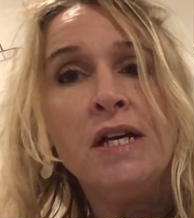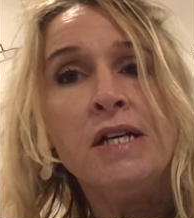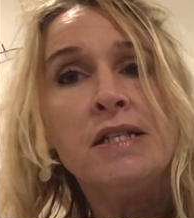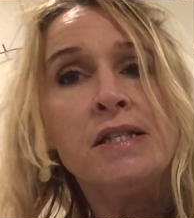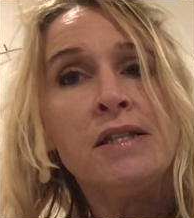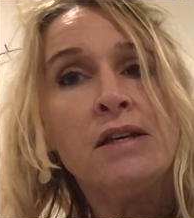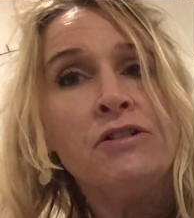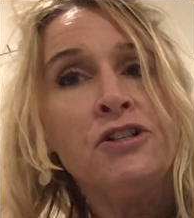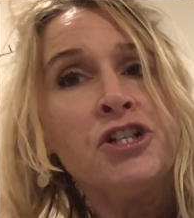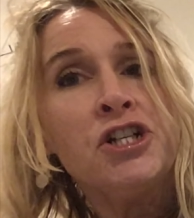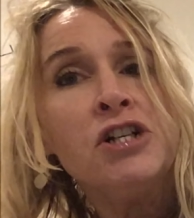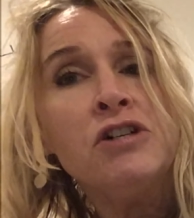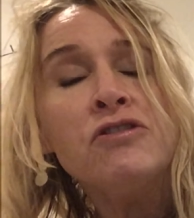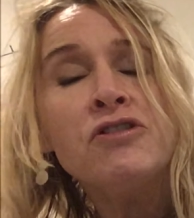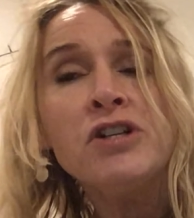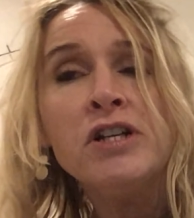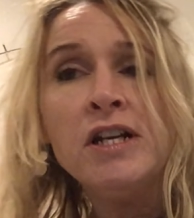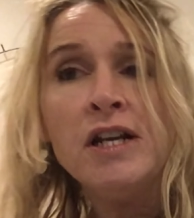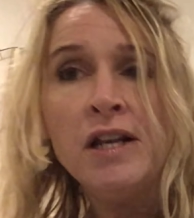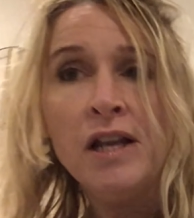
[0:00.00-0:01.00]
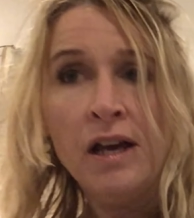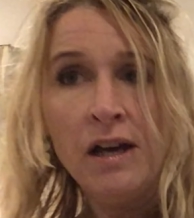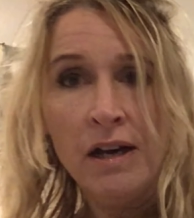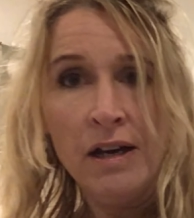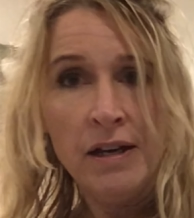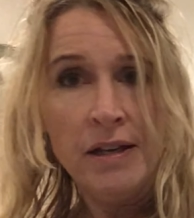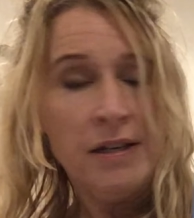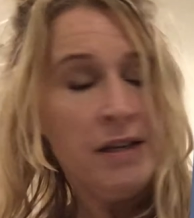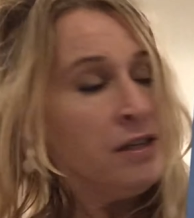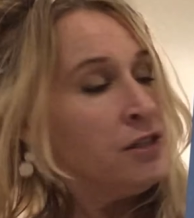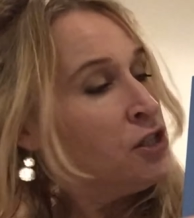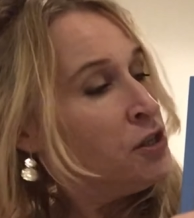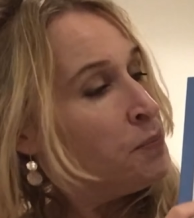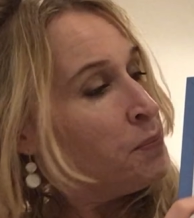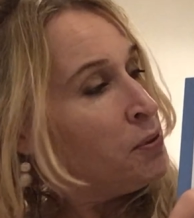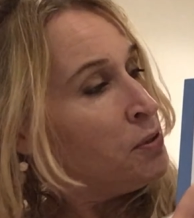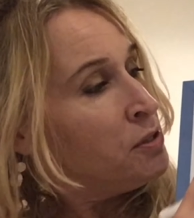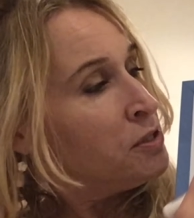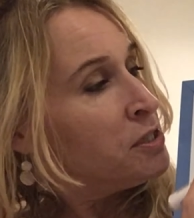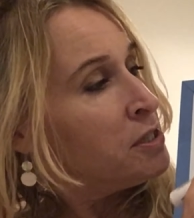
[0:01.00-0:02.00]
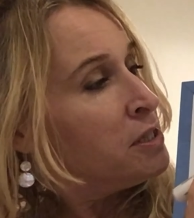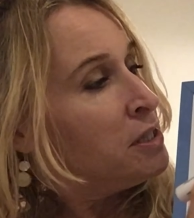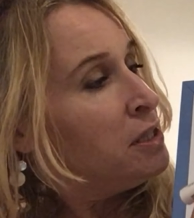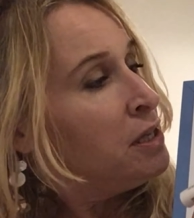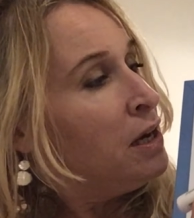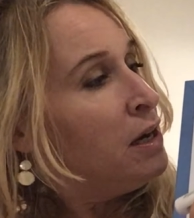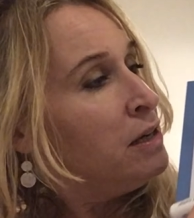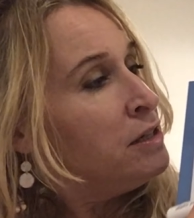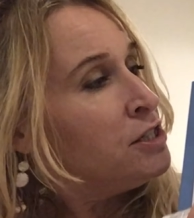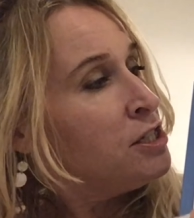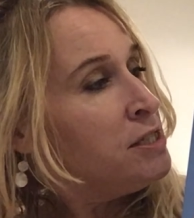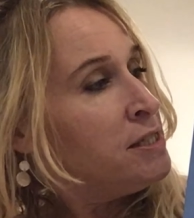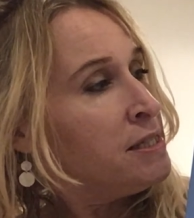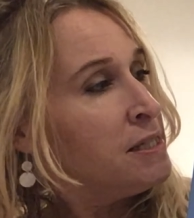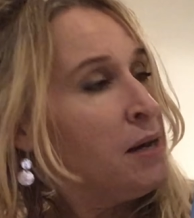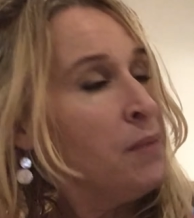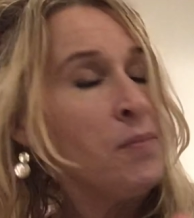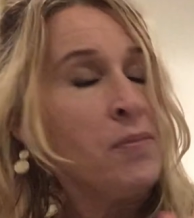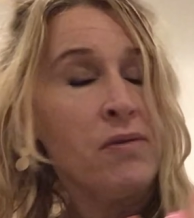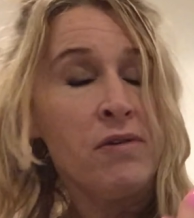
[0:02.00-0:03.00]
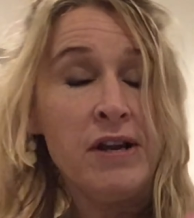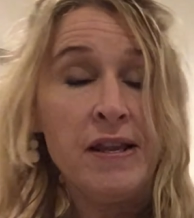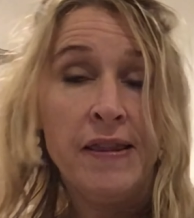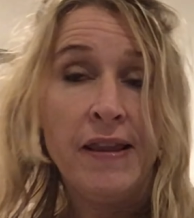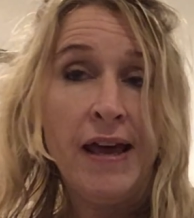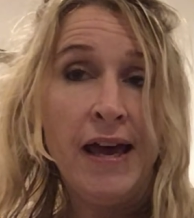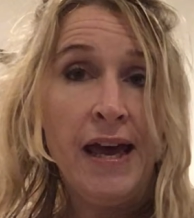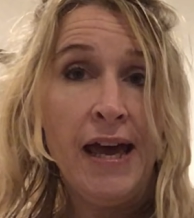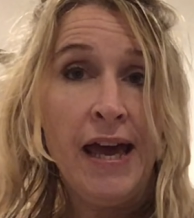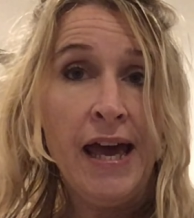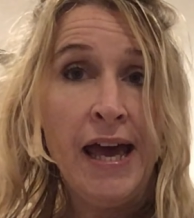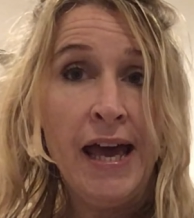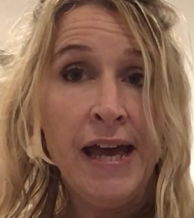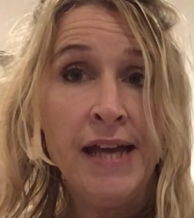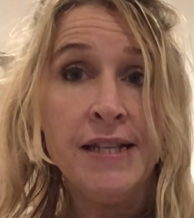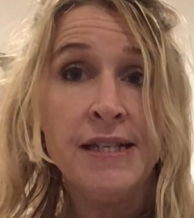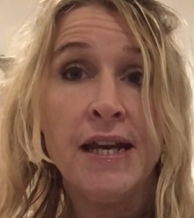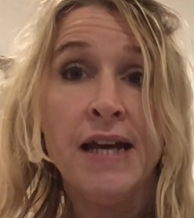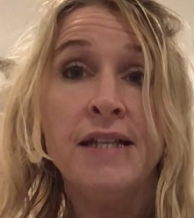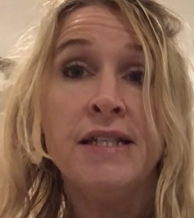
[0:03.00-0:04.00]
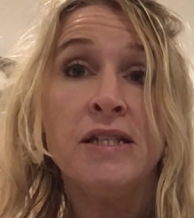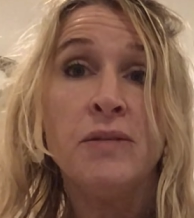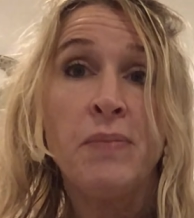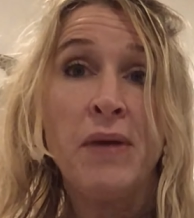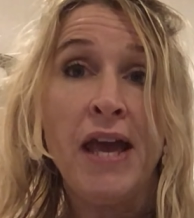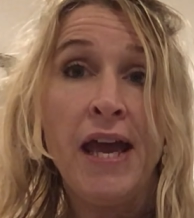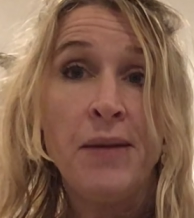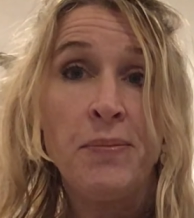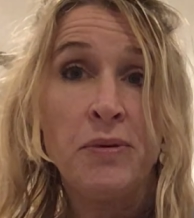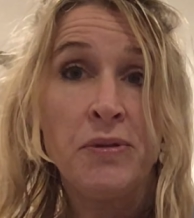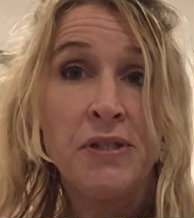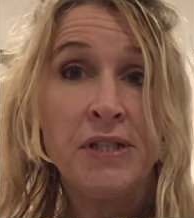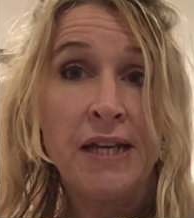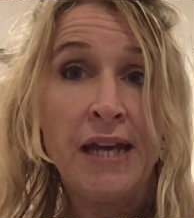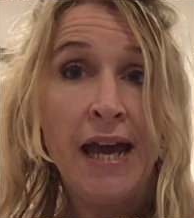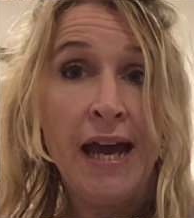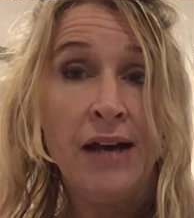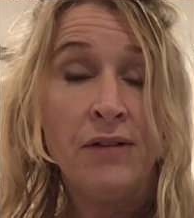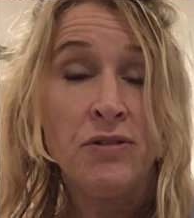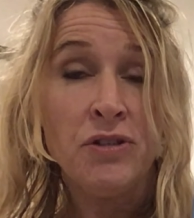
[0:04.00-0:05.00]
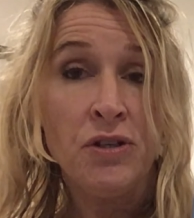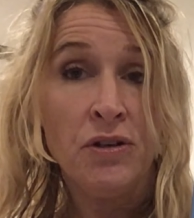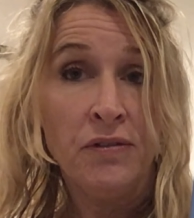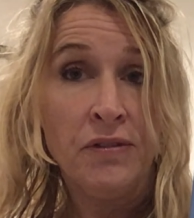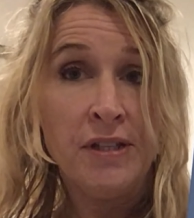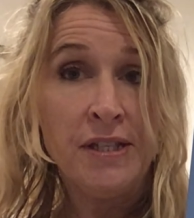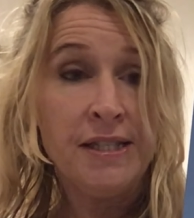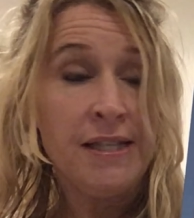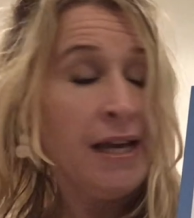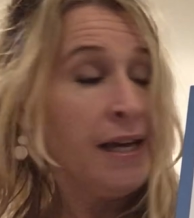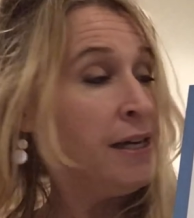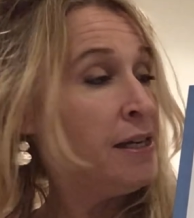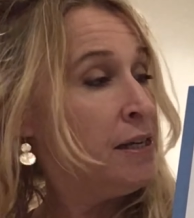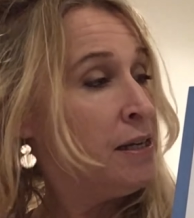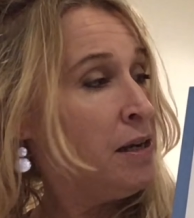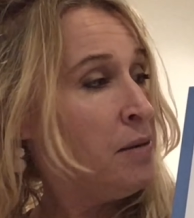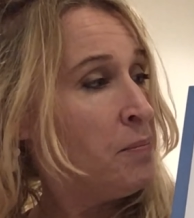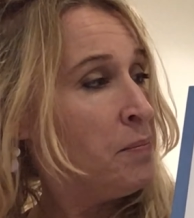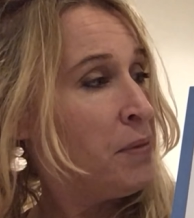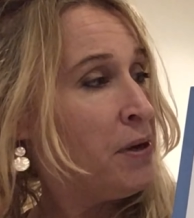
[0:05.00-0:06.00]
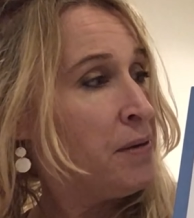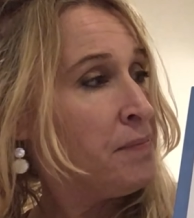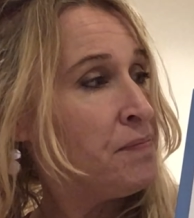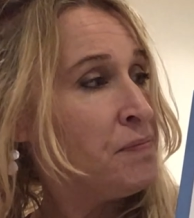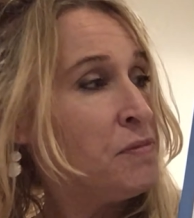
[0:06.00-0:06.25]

So children learn to put the largest number in their head and to be able to count on the second number.